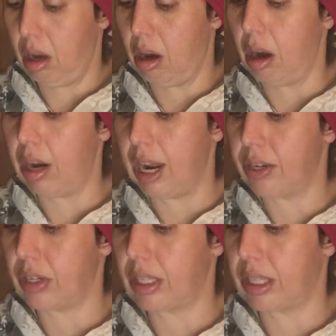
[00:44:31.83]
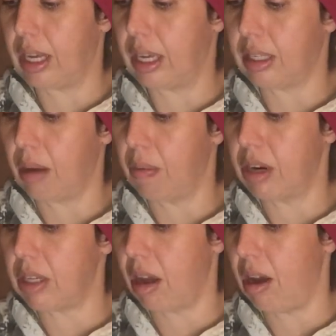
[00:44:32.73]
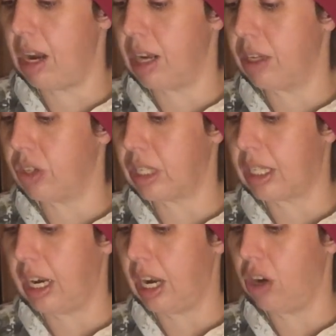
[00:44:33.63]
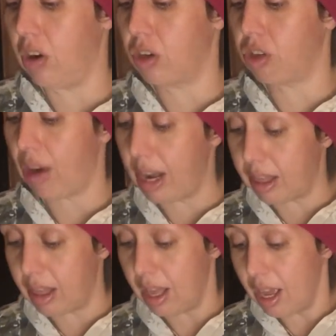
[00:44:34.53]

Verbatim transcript: uninterested. Someone is uninterested in your strength.